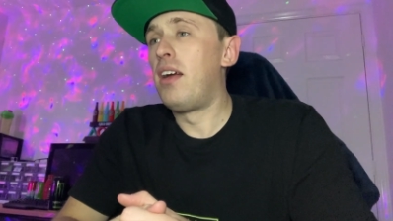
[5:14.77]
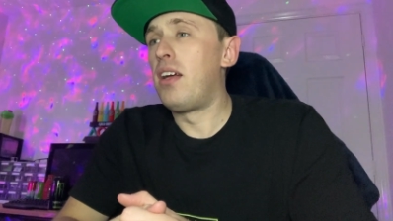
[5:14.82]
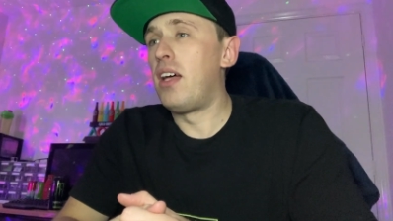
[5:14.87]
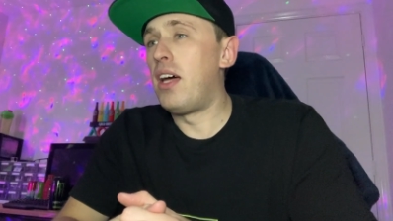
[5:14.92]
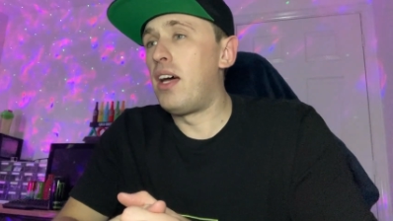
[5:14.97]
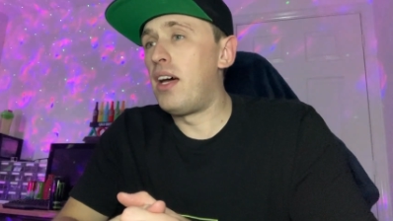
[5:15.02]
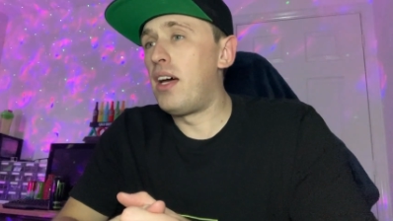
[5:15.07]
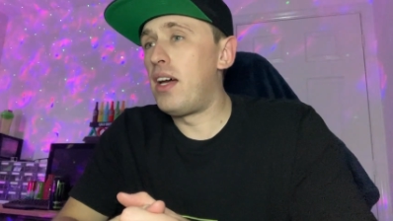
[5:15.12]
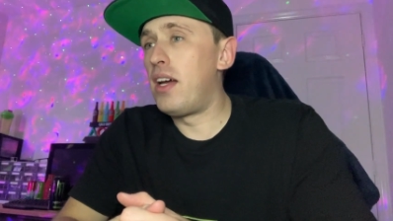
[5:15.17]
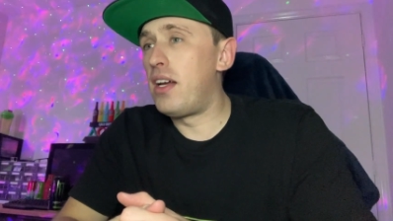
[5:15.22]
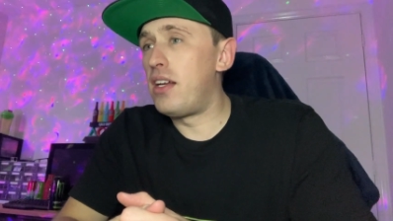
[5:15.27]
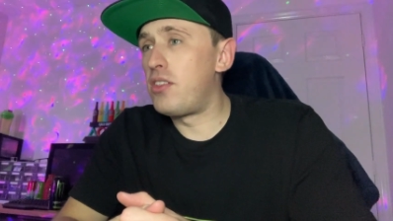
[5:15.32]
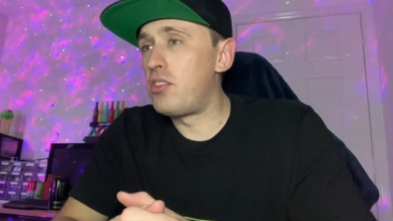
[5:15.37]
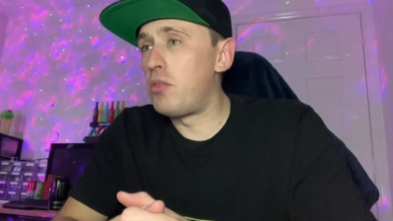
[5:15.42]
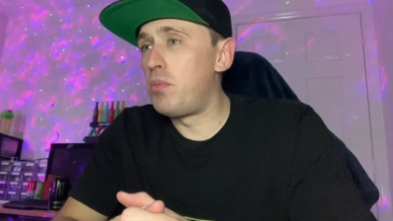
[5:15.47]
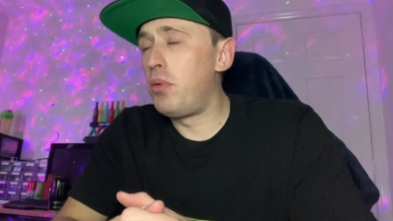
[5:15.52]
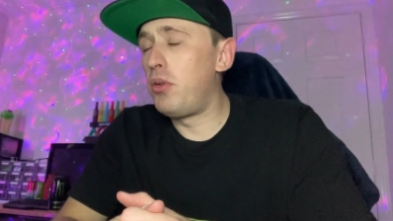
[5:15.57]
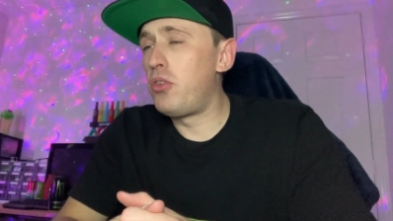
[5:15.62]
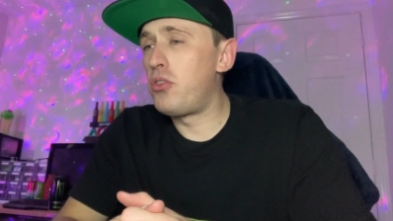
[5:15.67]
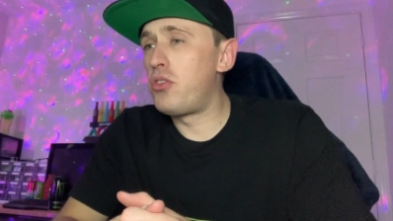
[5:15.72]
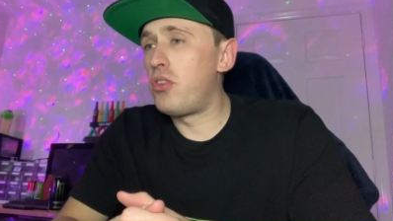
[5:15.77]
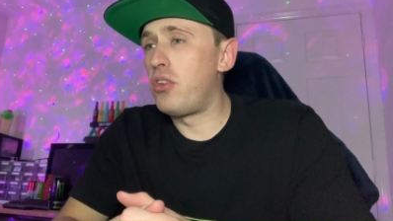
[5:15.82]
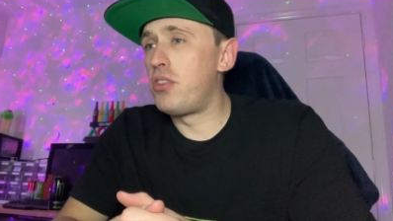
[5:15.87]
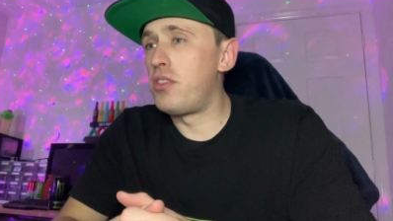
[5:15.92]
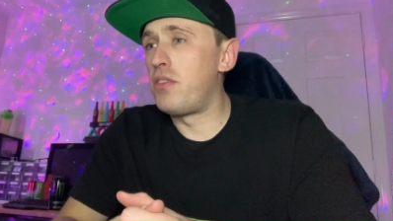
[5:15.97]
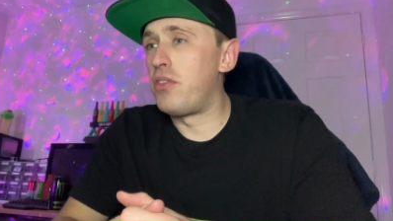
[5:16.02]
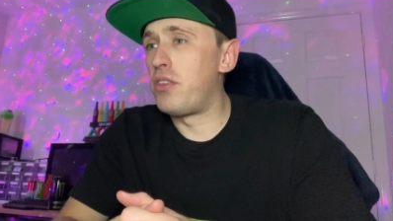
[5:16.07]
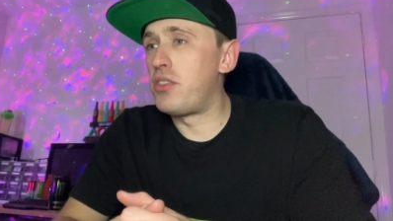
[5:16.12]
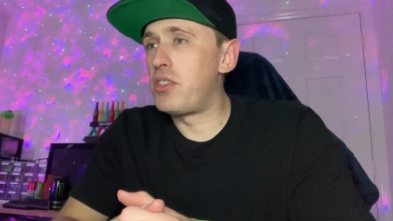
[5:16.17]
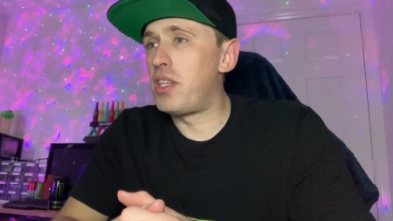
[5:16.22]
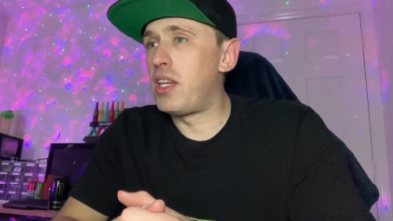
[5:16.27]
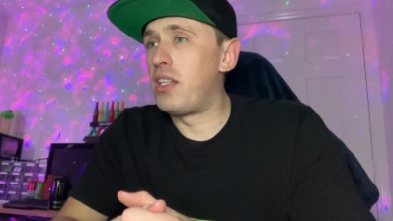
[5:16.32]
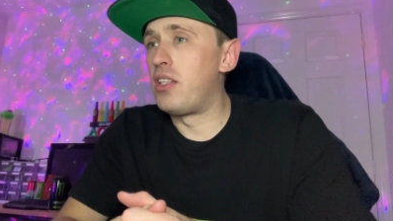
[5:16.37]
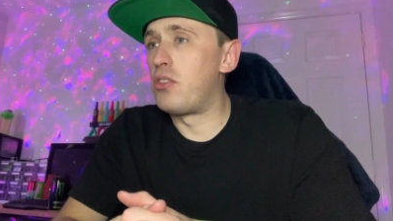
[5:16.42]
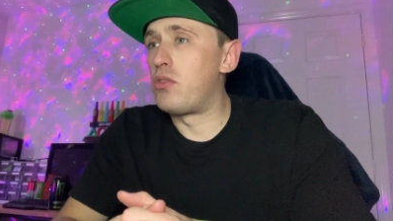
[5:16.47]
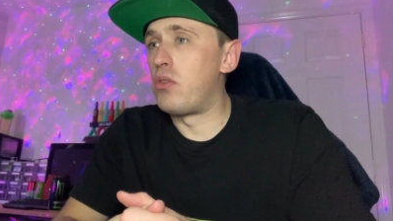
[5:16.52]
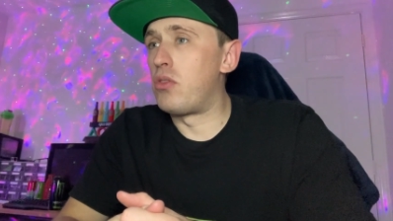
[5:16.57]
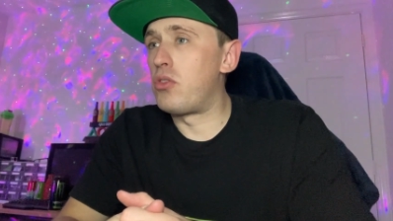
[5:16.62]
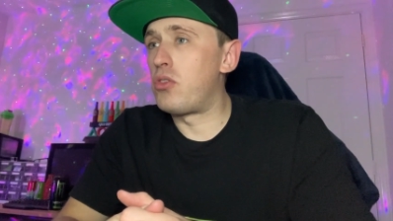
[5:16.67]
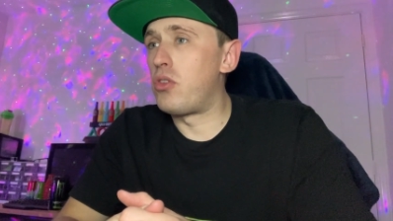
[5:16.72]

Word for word: Uh, so apologise if I say this wrong.